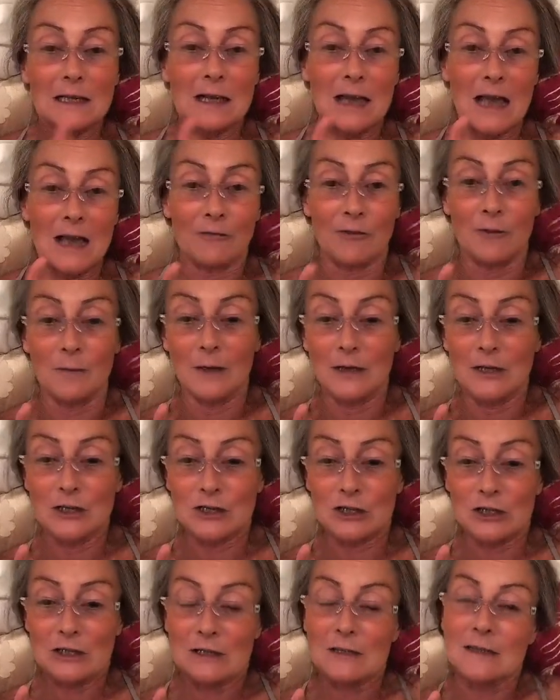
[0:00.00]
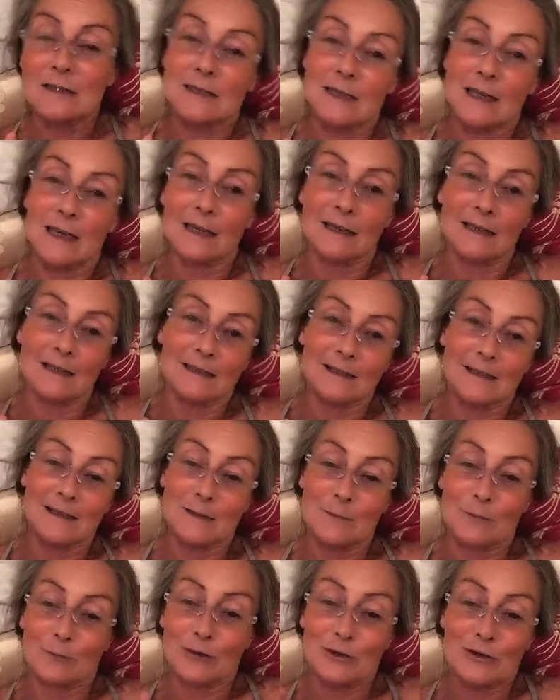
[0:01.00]
affirmations and
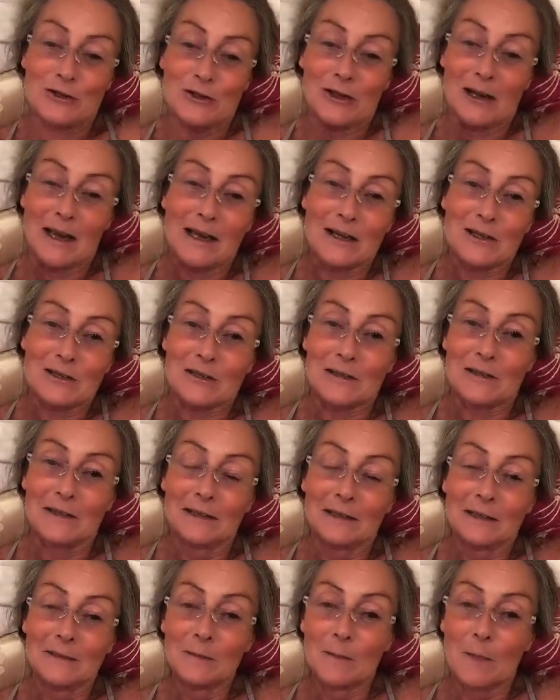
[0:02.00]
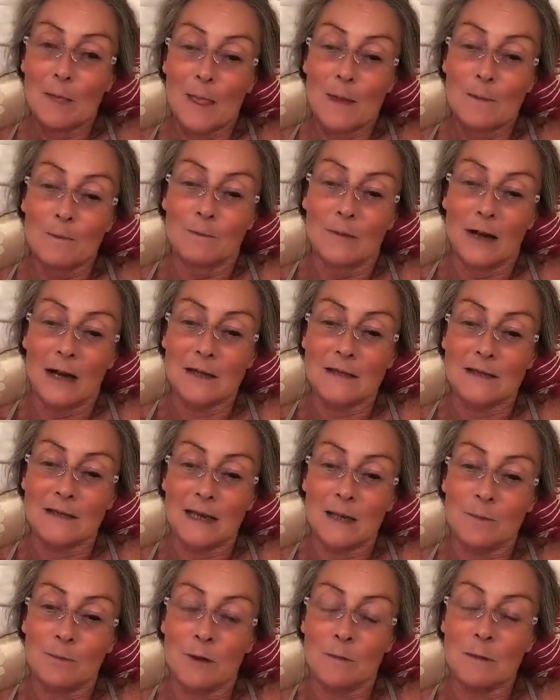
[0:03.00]
appreciation. But
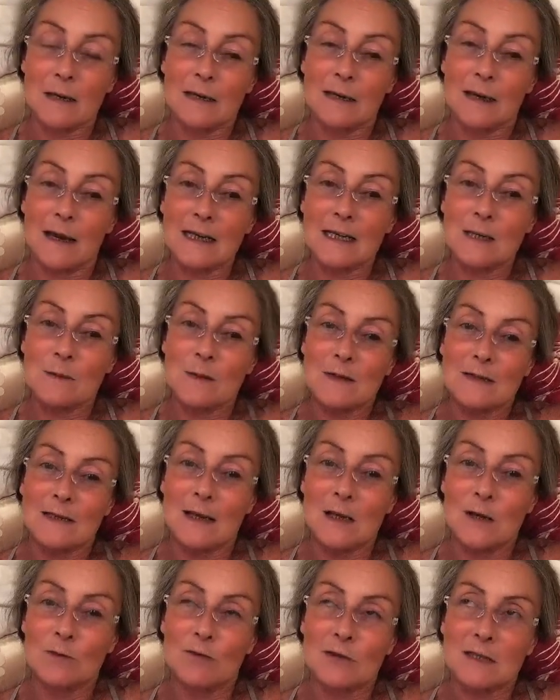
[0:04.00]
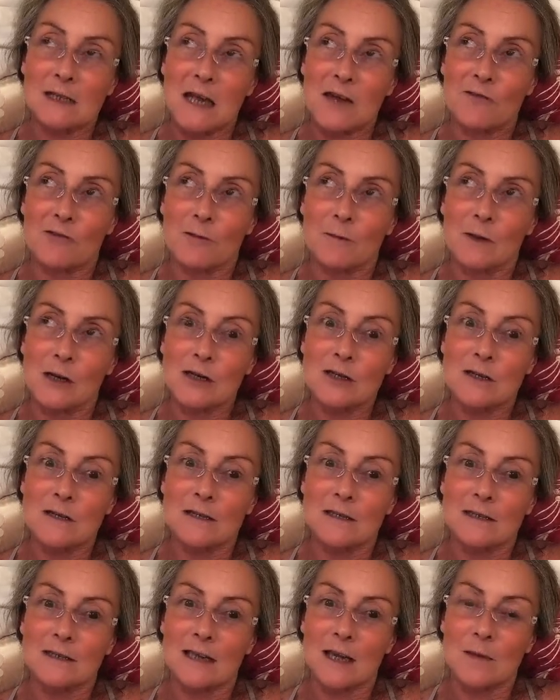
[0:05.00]
say probably 90% of it's affirmations
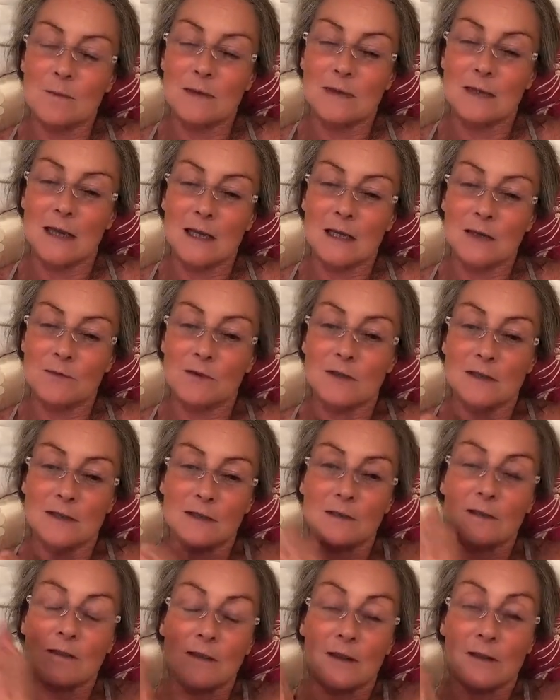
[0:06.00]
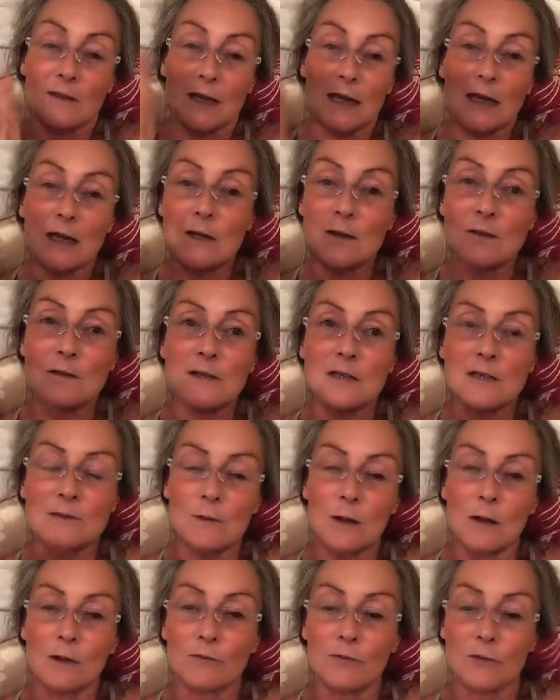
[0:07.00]
and 10% of it's the thank yous as
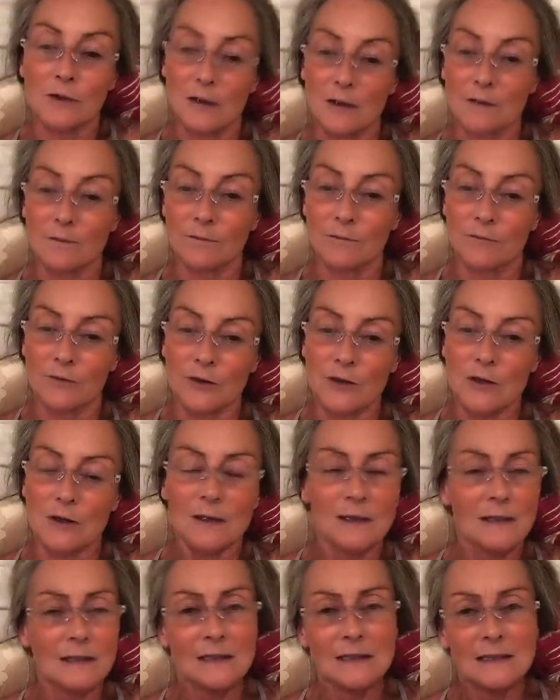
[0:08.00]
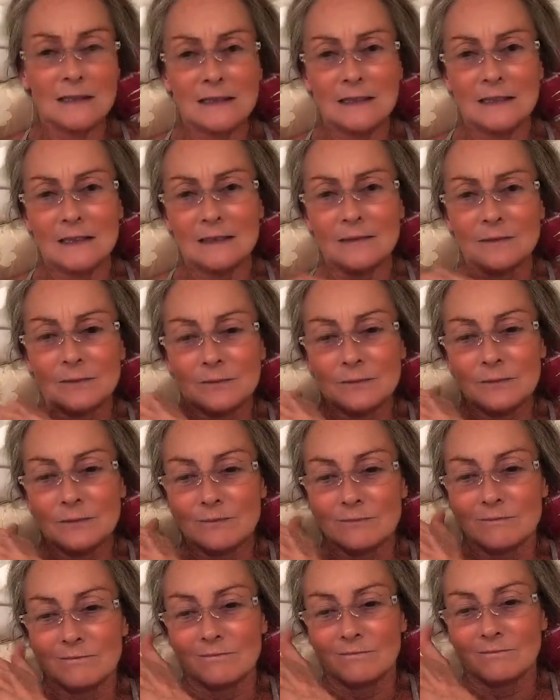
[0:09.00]
well for the
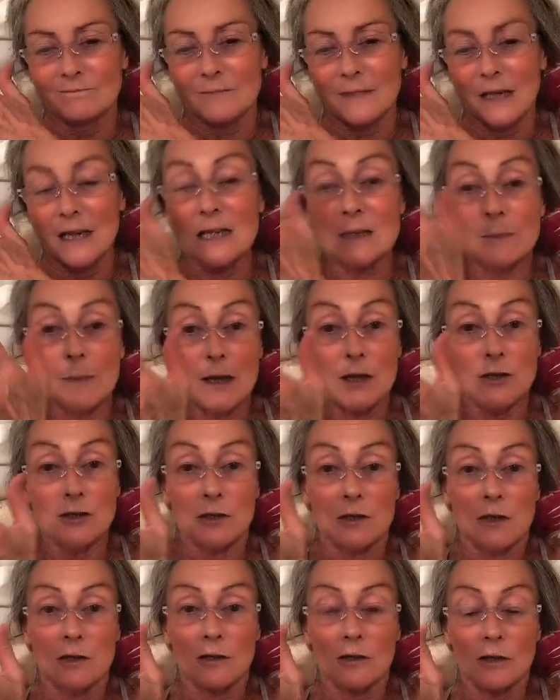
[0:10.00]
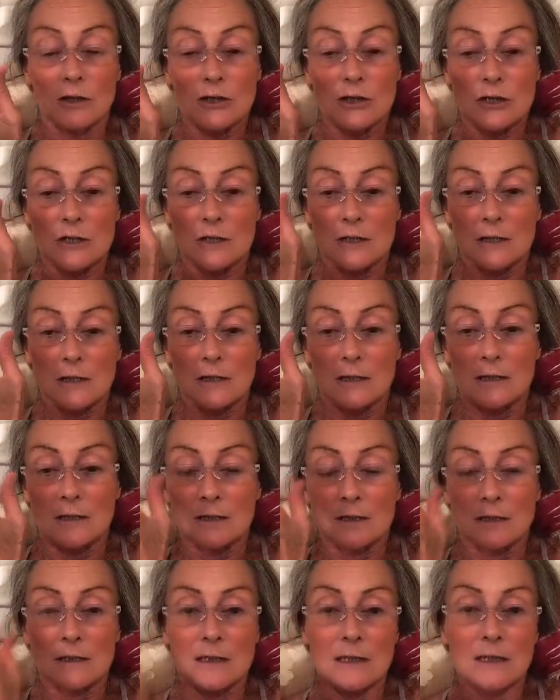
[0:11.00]
expansion in
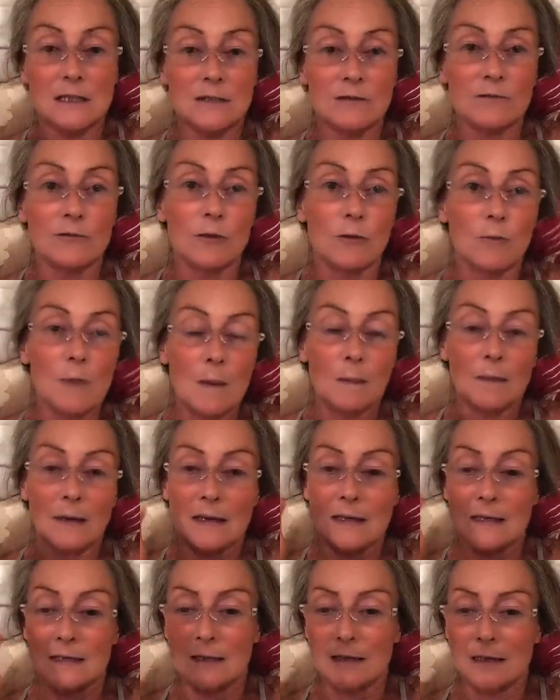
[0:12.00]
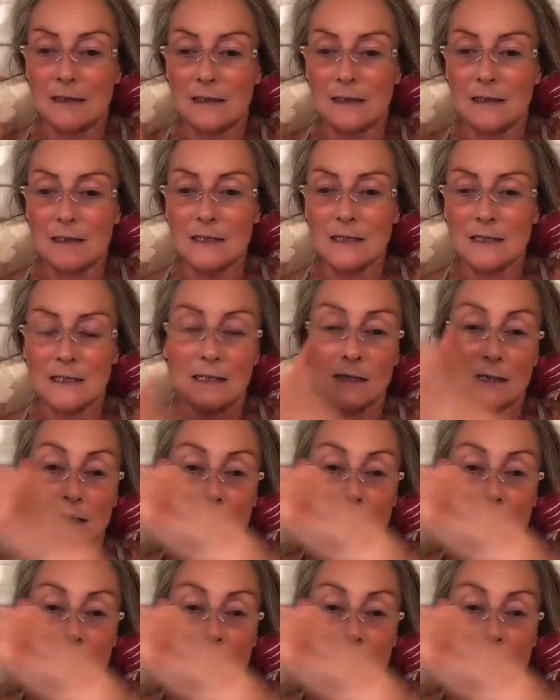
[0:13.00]
consciousness, for my blessings,